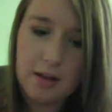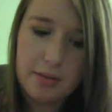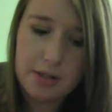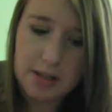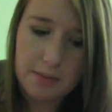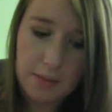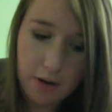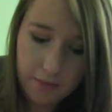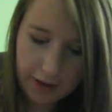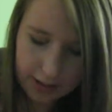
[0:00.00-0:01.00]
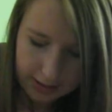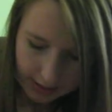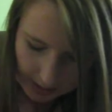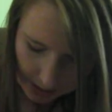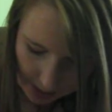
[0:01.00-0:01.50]
which is going to be perfect
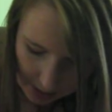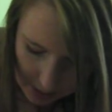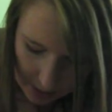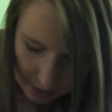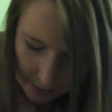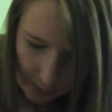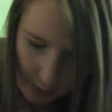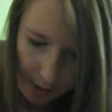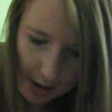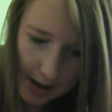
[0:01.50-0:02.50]
for